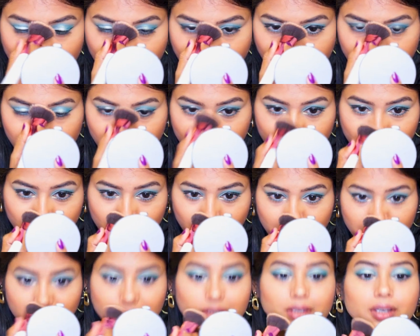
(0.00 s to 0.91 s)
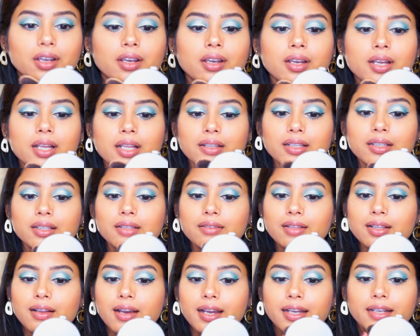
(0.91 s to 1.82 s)
I do not
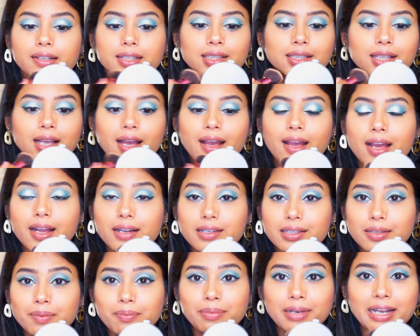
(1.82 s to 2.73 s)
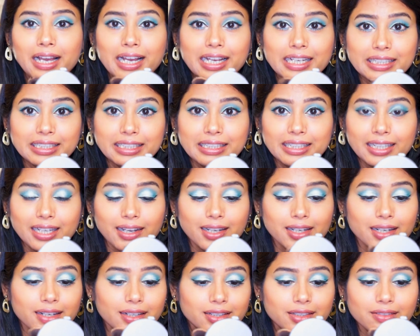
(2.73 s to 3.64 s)
like that blinding
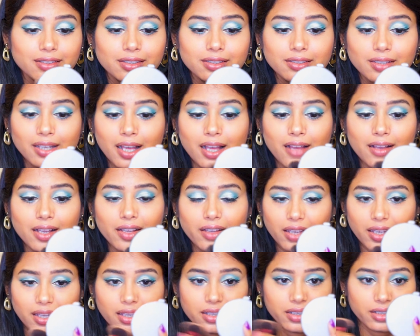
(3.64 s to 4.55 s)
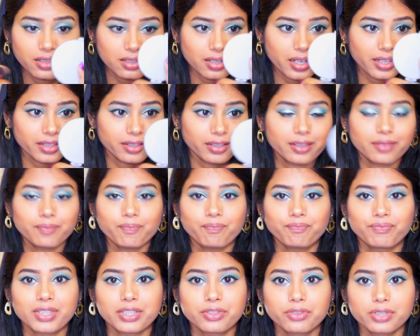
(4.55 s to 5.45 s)
highlighter, and I think
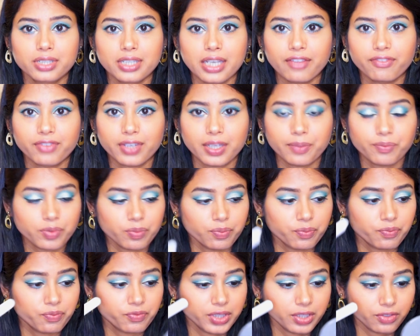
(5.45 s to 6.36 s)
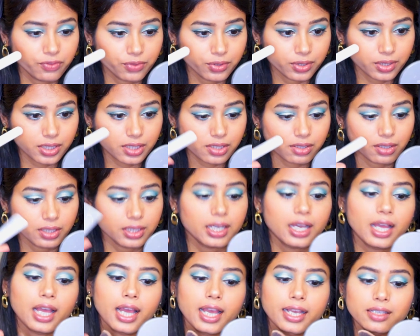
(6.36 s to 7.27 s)
today I've kept the focus on
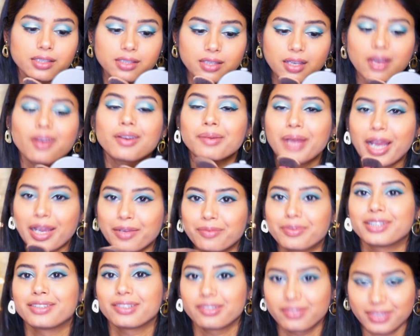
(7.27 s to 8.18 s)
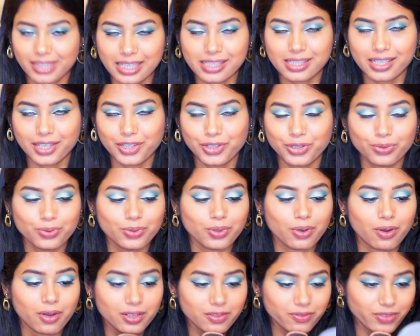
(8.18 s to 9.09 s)
the eyes, and as I do
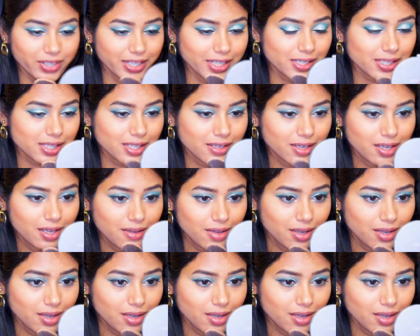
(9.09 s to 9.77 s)
always,